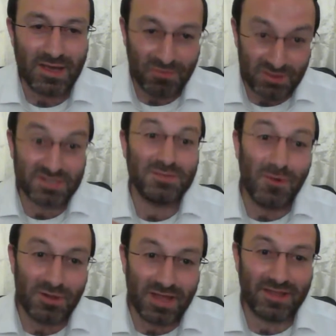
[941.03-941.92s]
with the
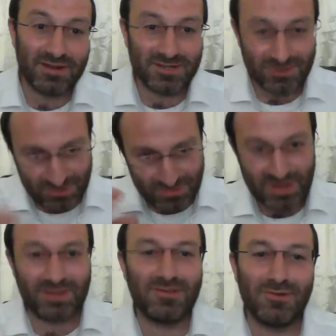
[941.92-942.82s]
small letters, to
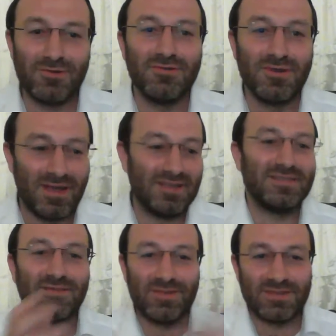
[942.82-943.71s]
make it, as
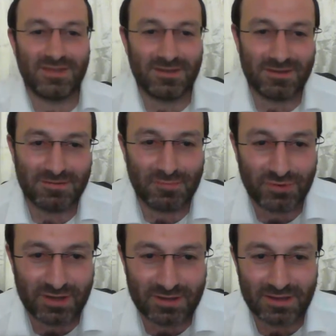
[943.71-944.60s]
if it
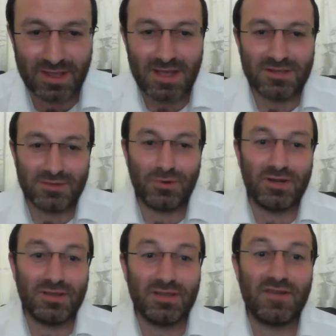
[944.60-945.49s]
predicted." So what
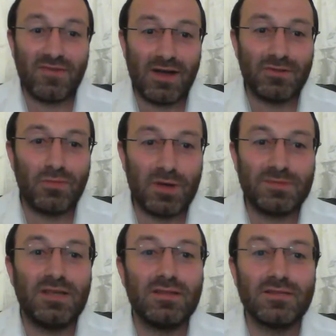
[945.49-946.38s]
I did, I found a
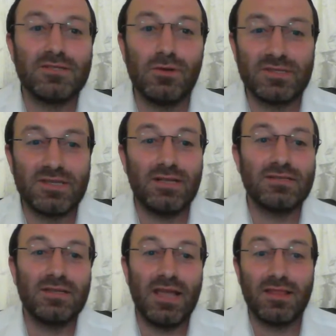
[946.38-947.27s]
website that sells
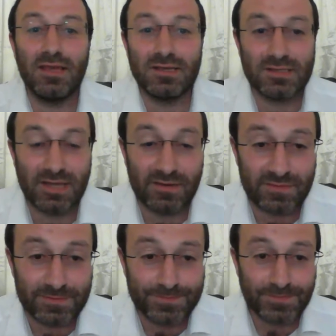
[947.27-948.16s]
antique stuff,
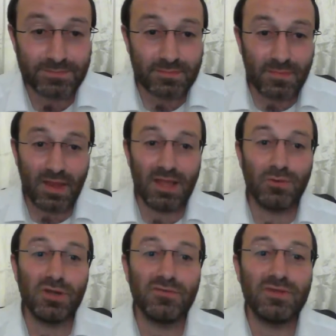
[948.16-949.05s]

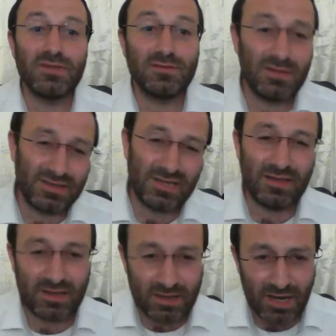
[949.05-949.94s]
and they
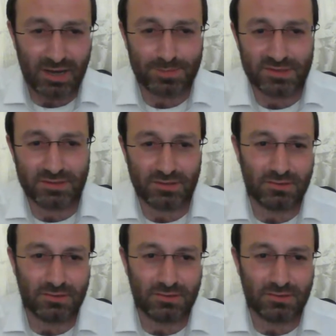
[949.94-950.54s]
sell cups,